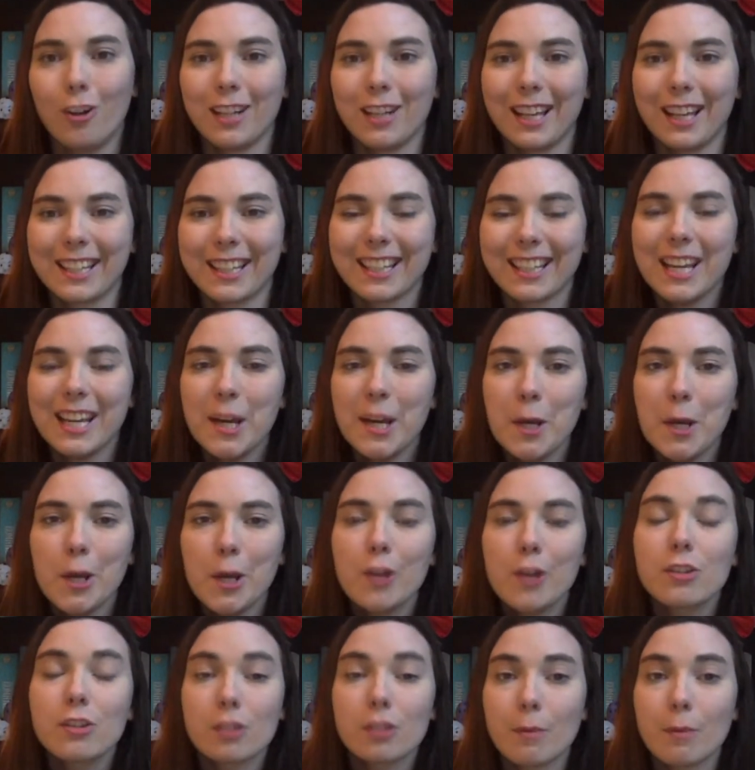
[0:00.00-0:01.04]
Like
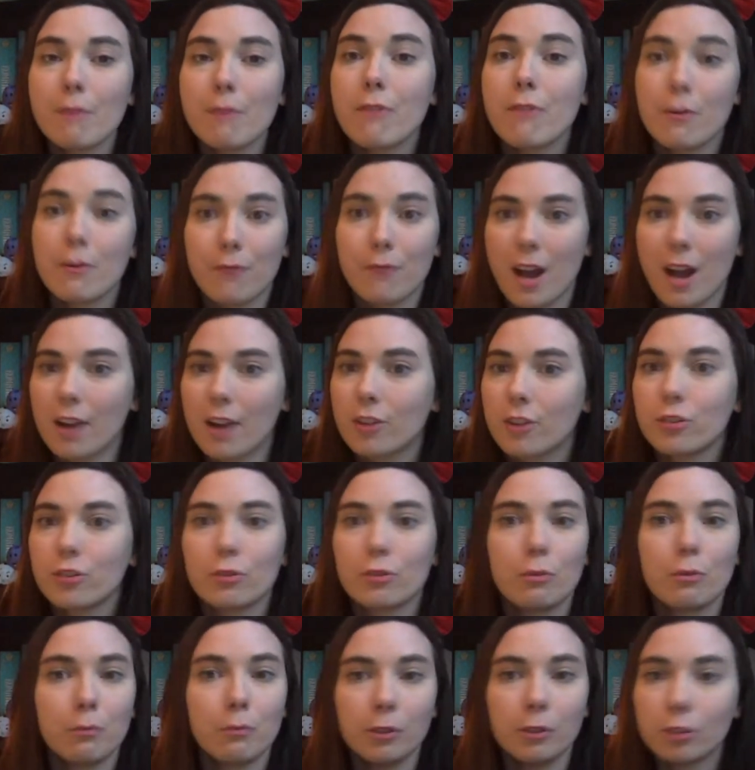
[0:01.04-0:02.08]
some of her facts,
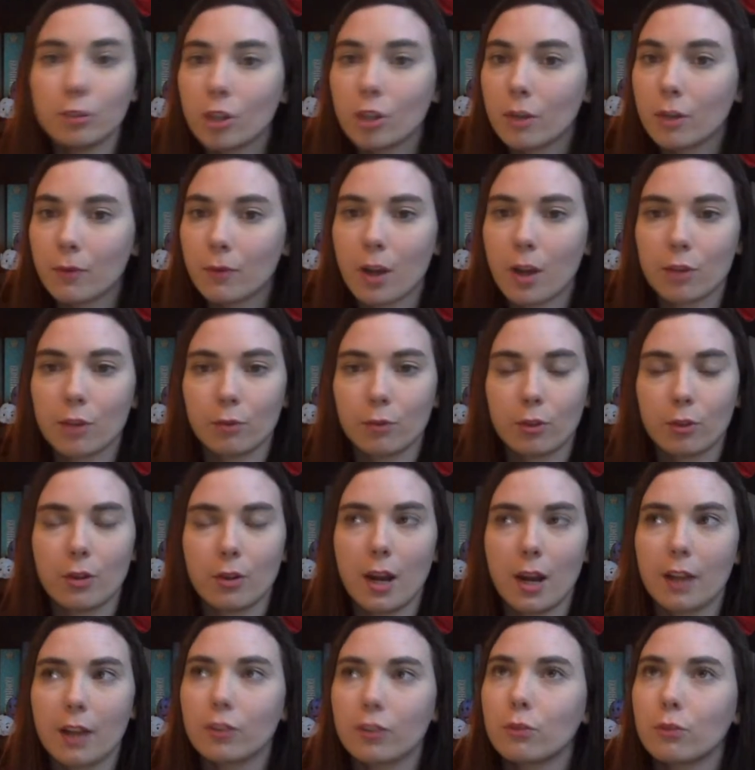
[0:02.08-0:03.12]
most of her facts were
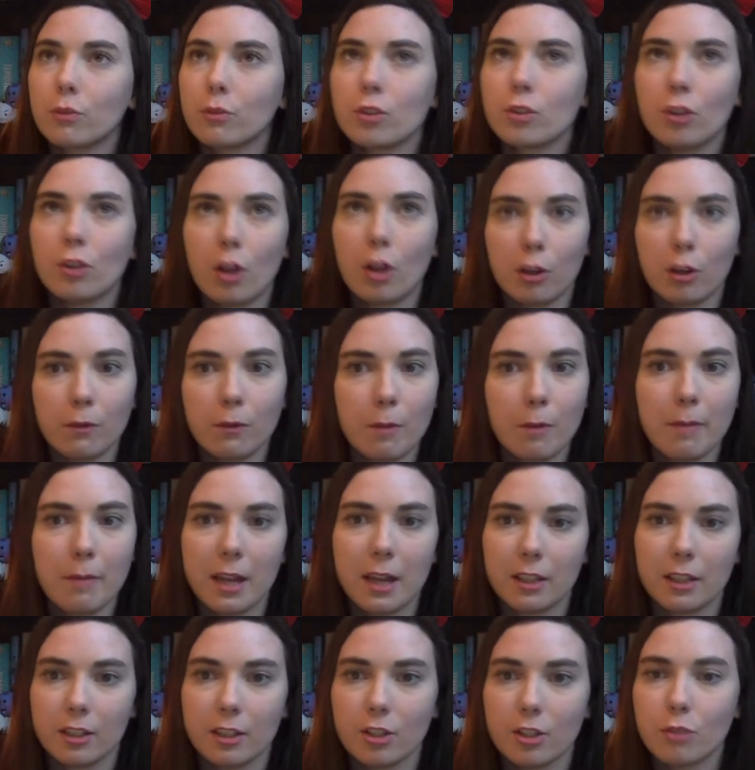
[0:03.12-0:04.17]
correct. There was a lot of
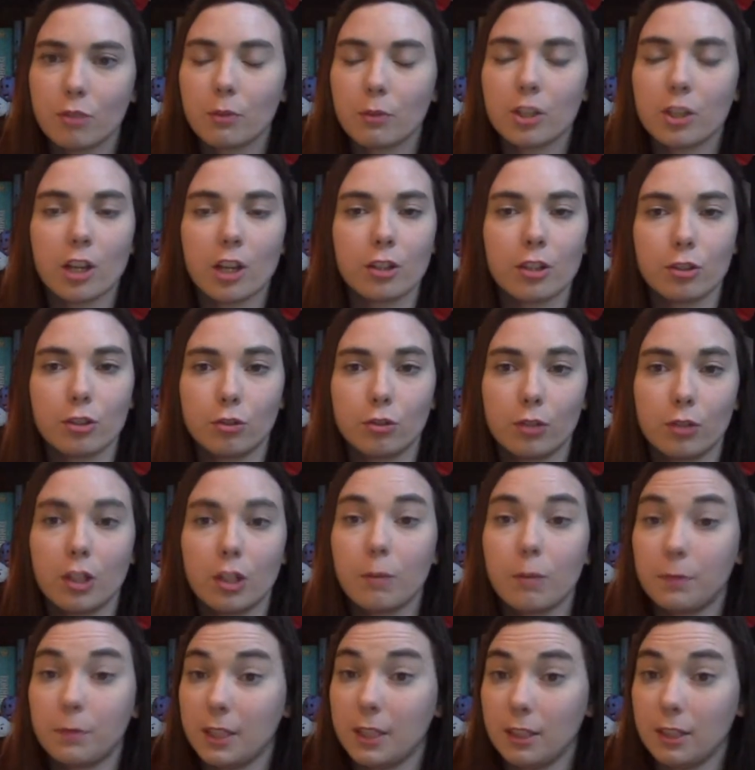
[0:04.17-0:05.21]
opinions which I just straight
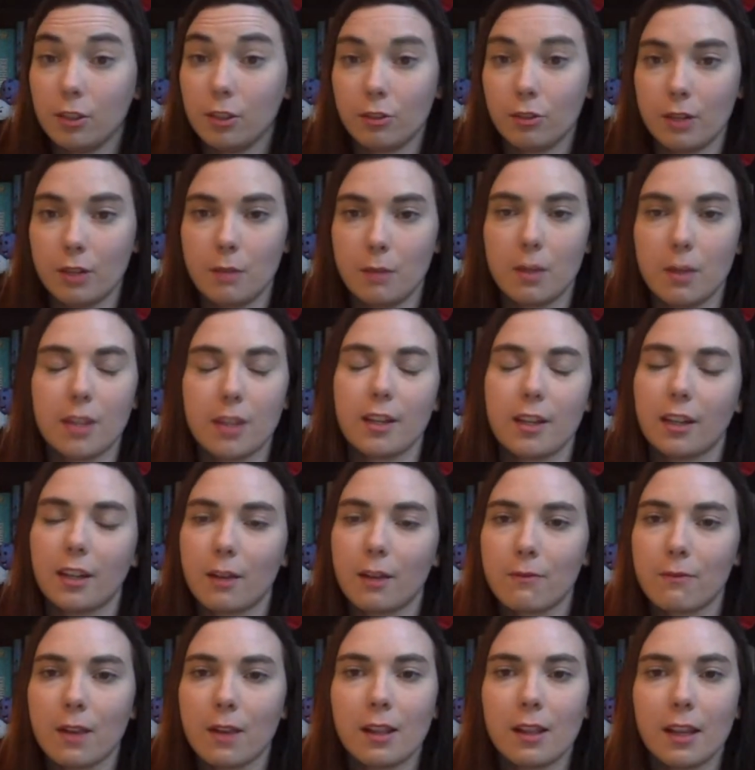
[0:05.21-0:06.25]
up didn't agree with, and I
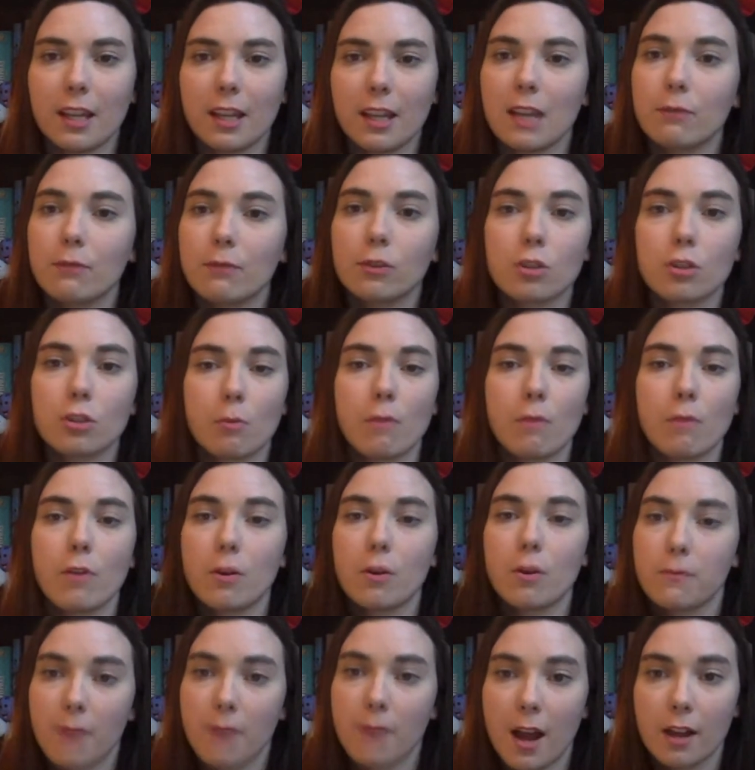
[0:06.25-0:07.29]
felt like even some of
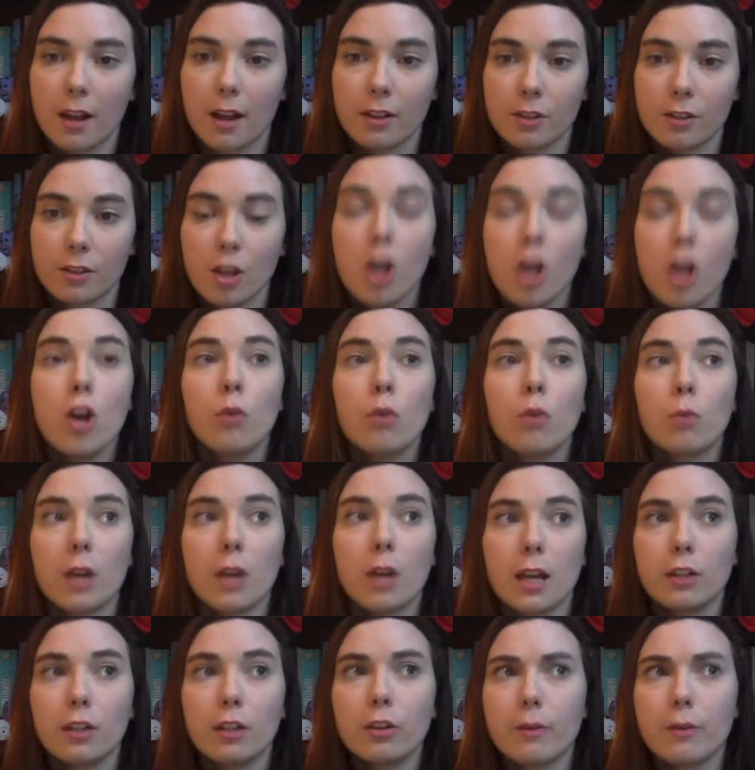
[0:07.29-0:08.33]
her facts were
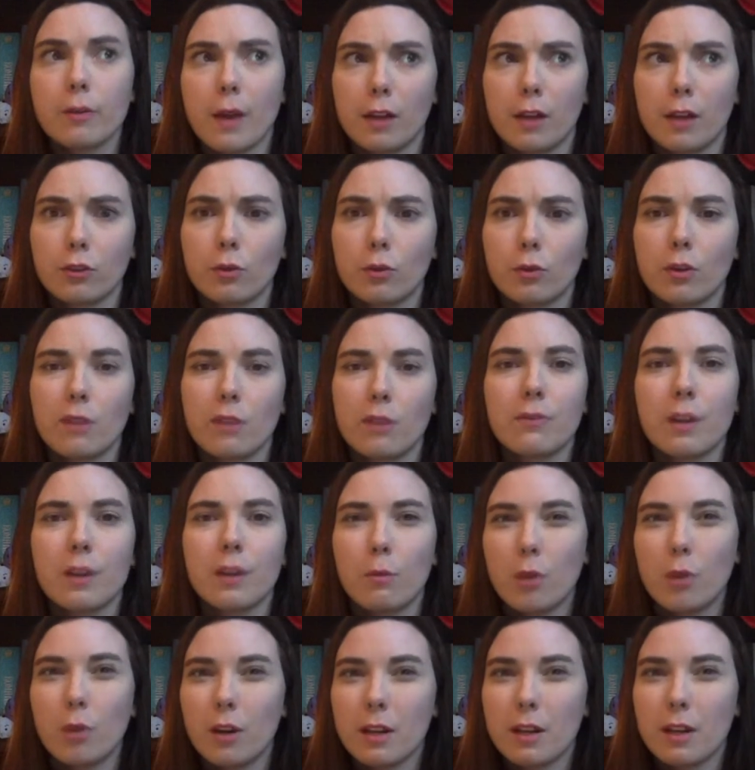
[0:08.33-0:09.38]
incorrect, or if they
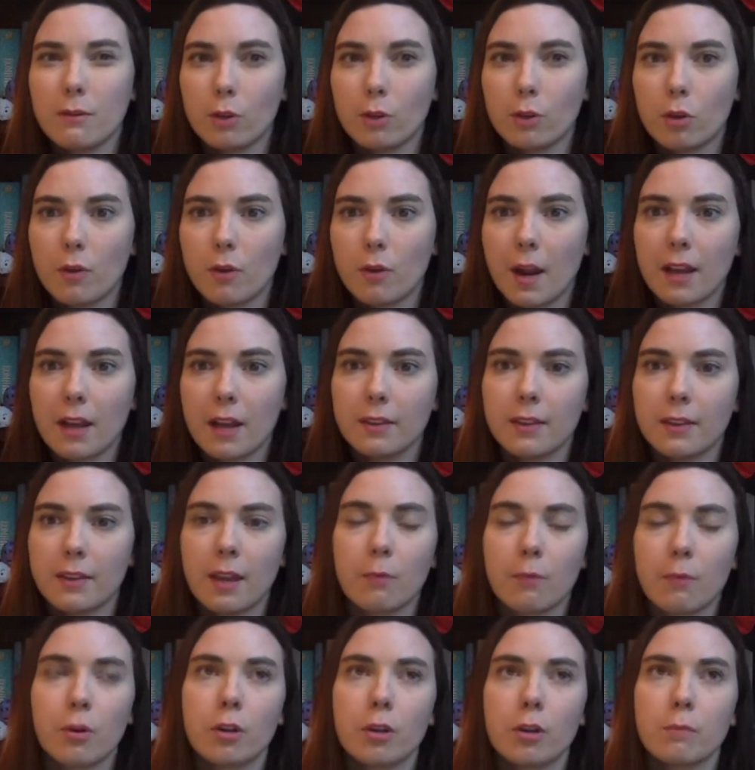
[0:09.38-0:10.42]
were even correct, they
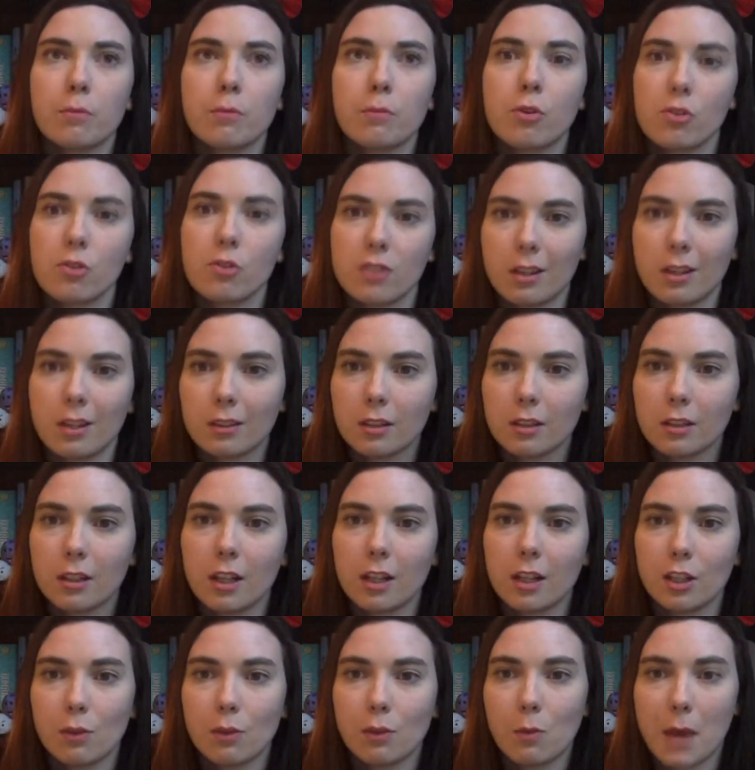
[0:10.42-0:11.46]
were presented
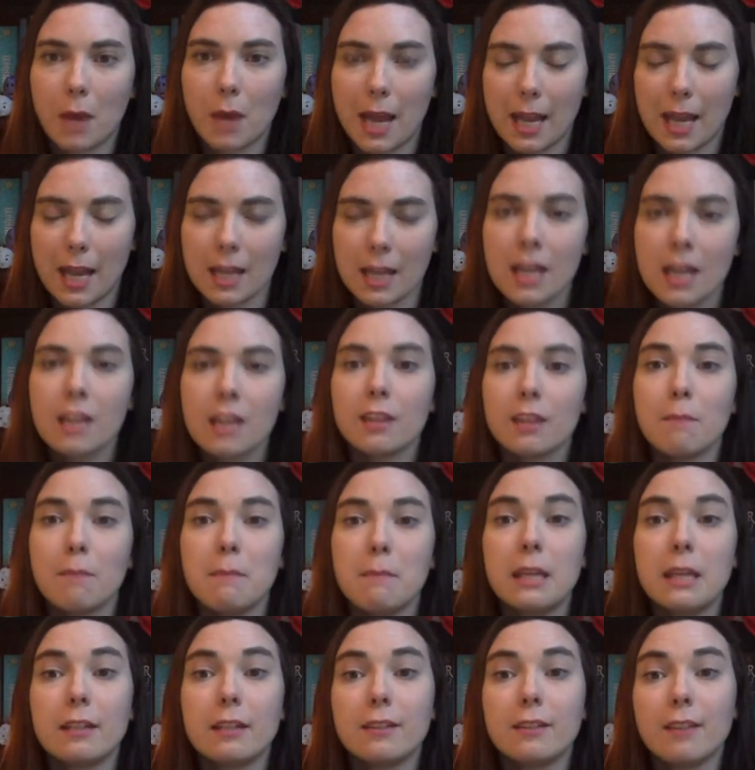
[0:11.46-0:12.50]
in a way that
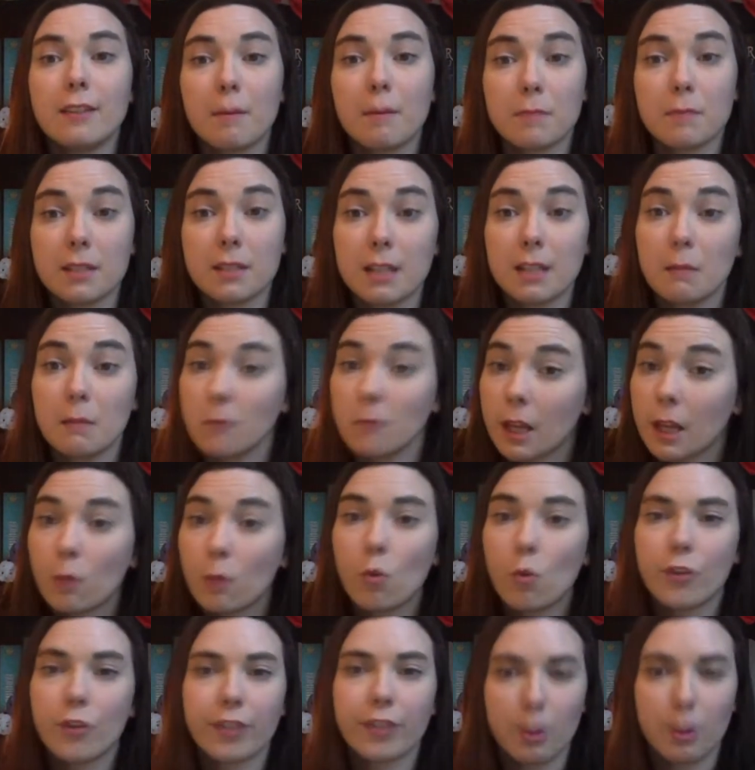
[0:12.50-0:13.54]
made them seem like
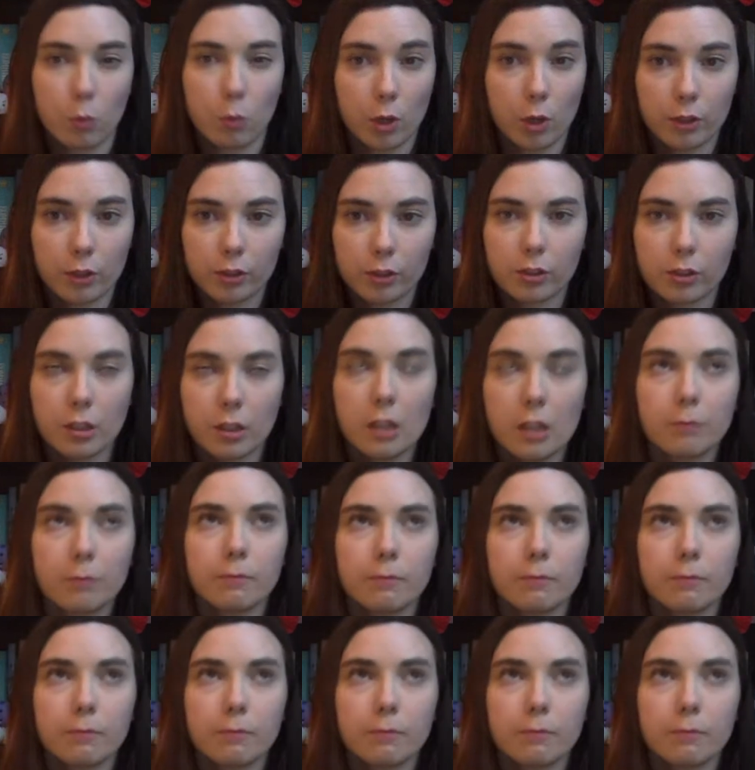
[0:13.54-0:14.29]
what they weren't.